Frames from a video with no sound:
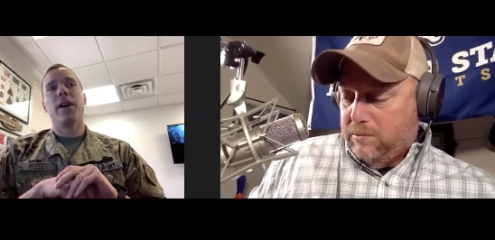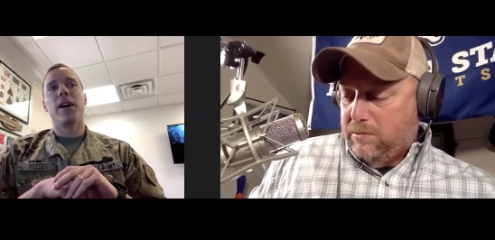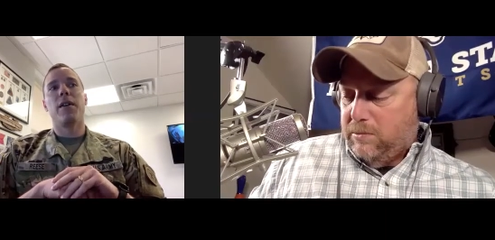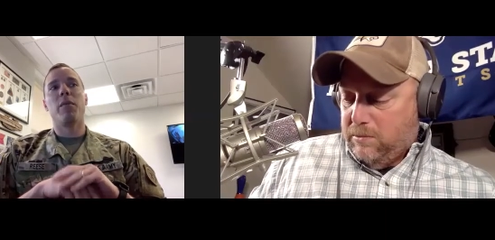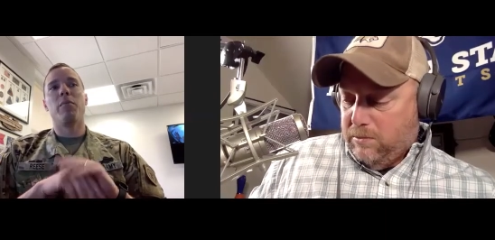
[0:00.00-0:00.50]

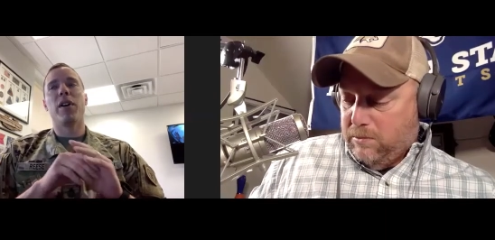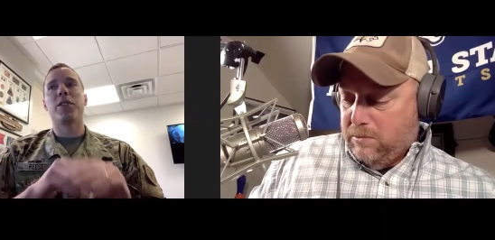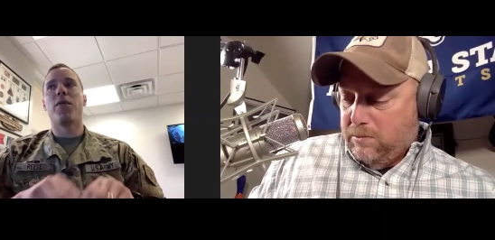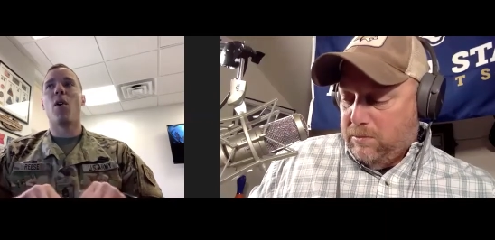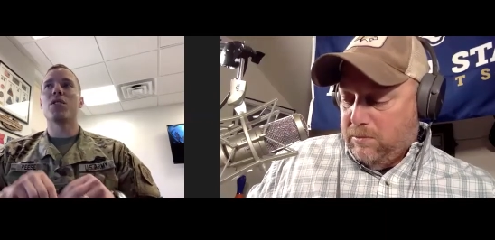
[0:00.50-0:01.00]
Speaker 1: Um,
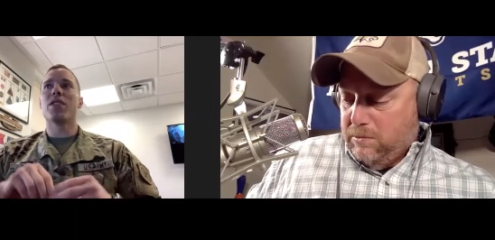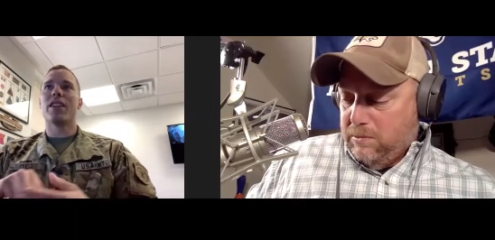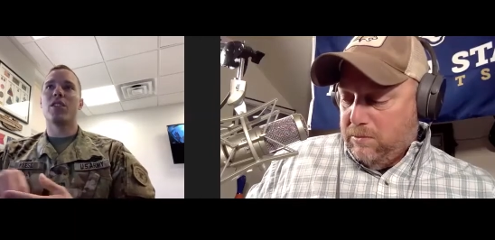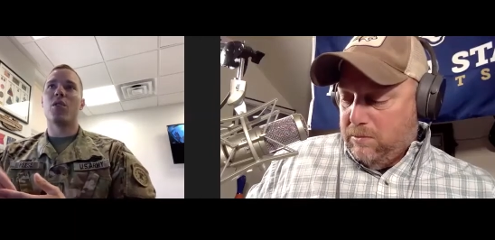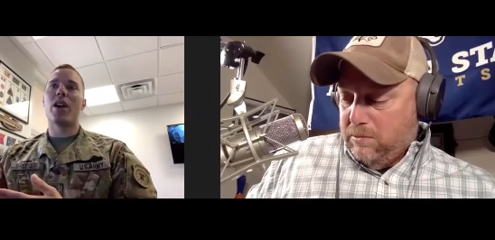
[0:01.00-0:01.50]
but as far as
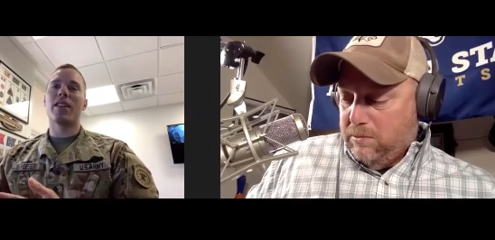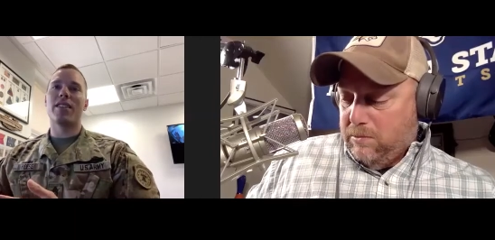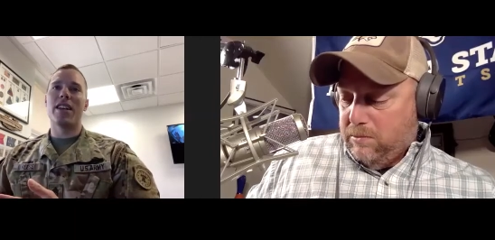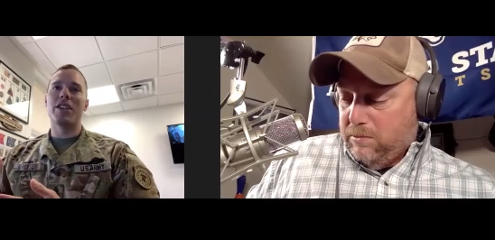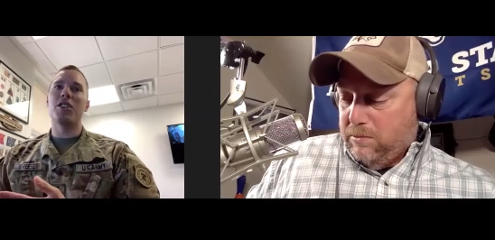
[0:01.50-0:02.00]
like the
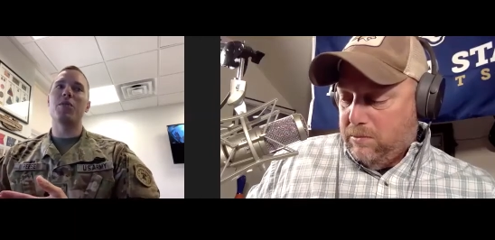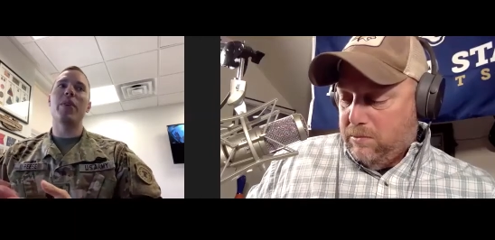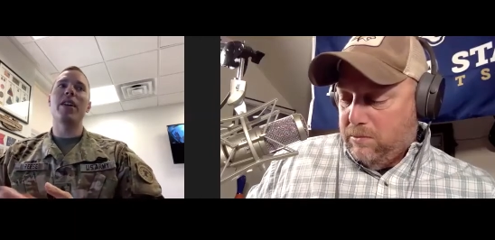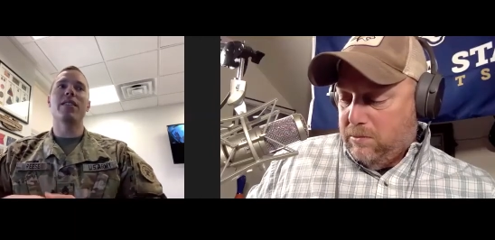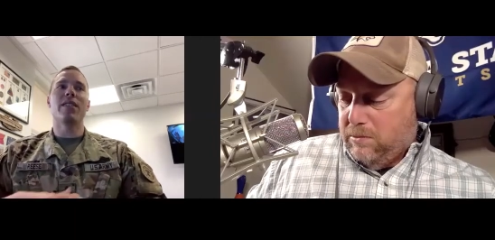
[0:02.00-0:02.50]
direct
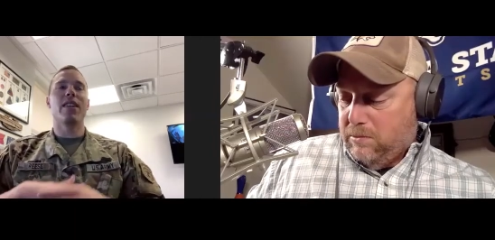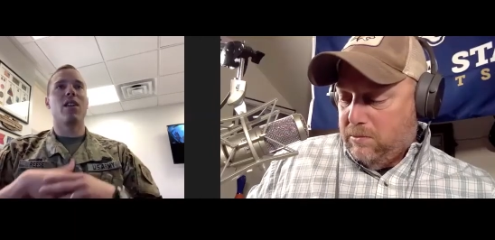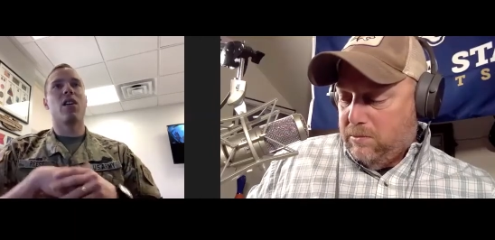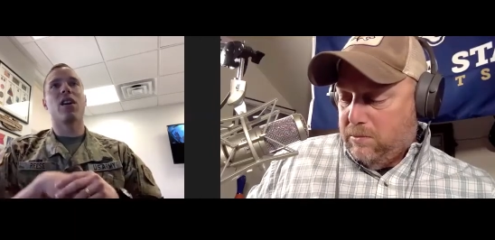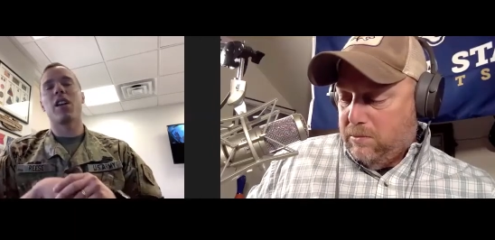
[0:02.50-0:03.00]
accessions piece,
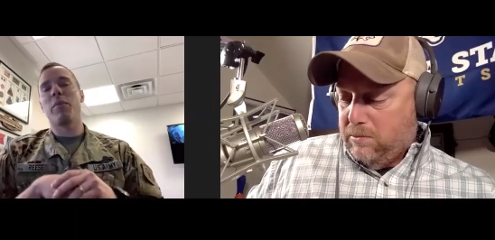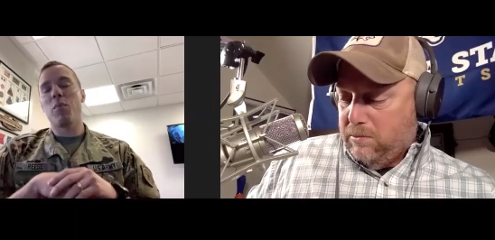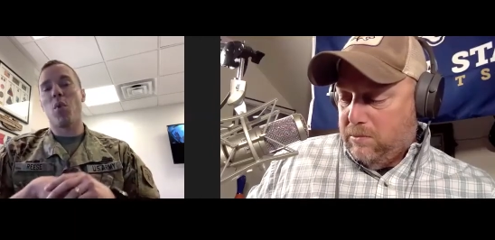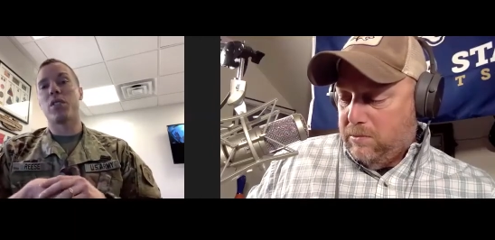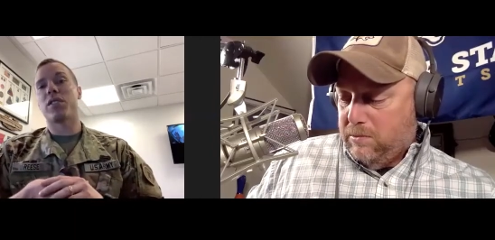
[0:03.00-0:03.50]
there are going to
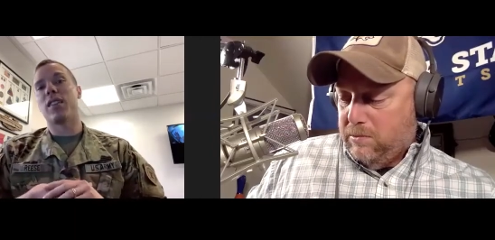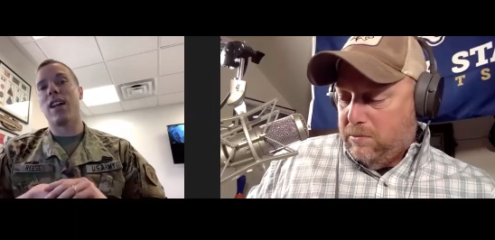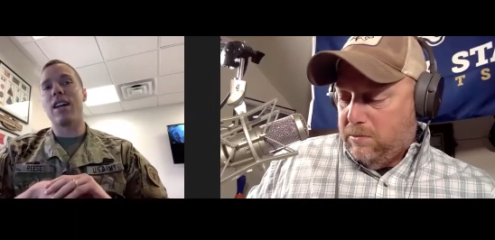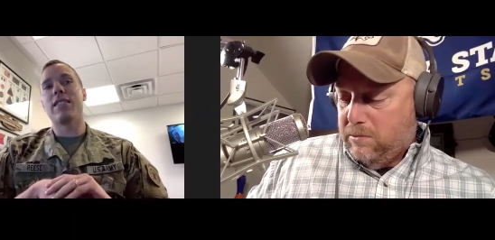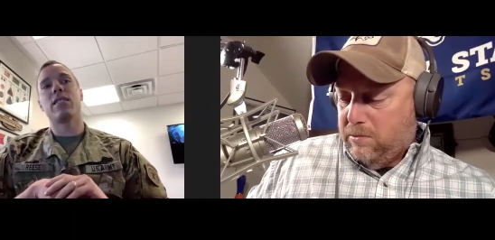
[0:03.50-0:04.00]
be more
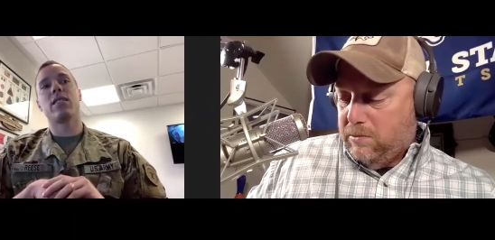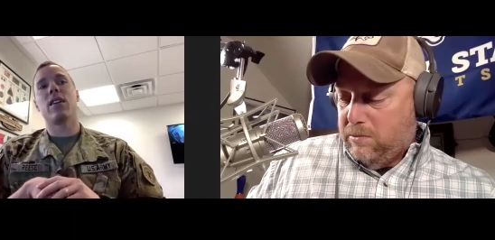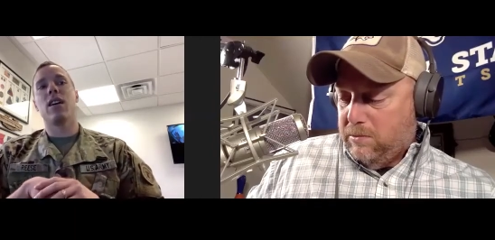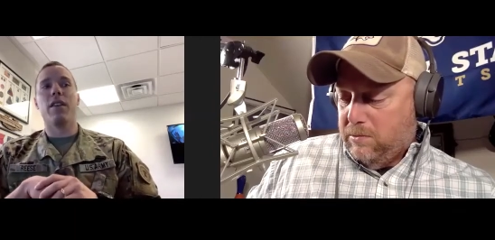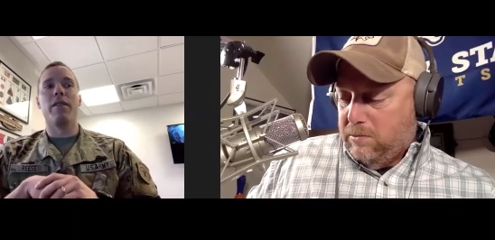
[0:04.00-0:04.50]

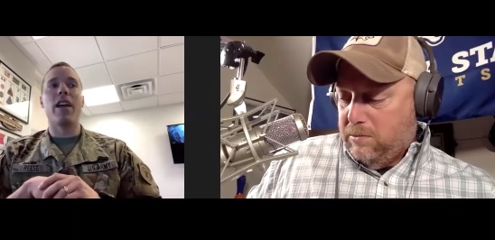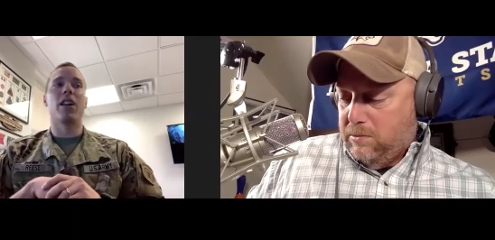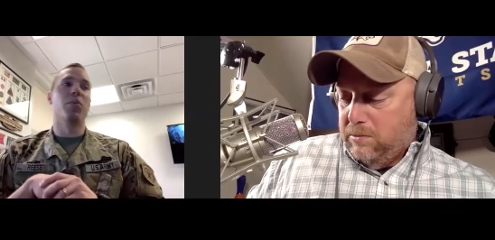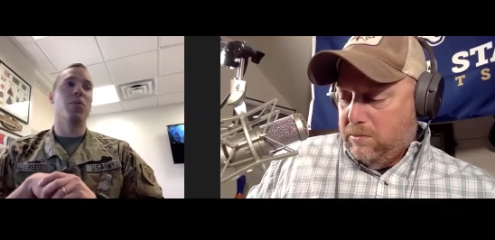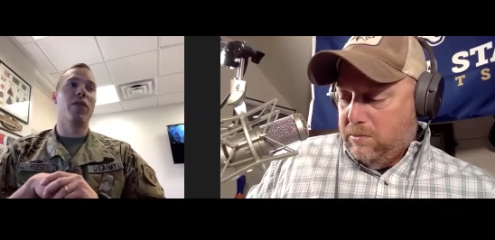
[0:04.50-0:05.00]
slots uh,
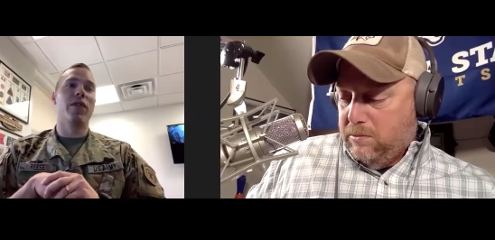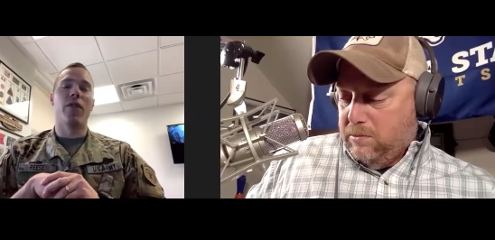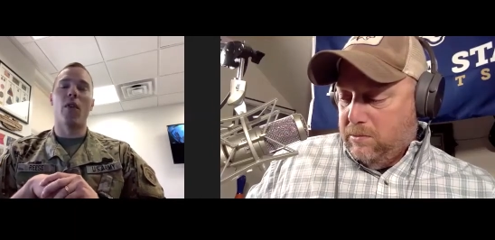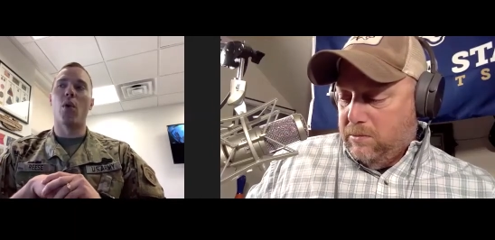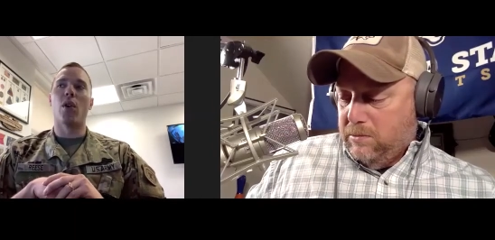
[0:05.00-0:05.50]
available
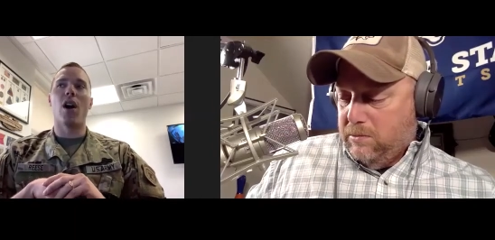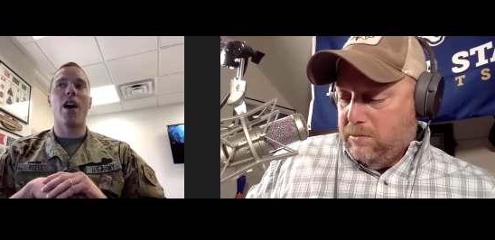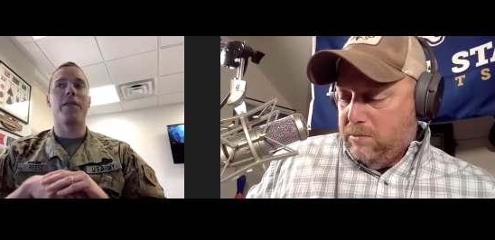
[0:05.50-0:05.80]
for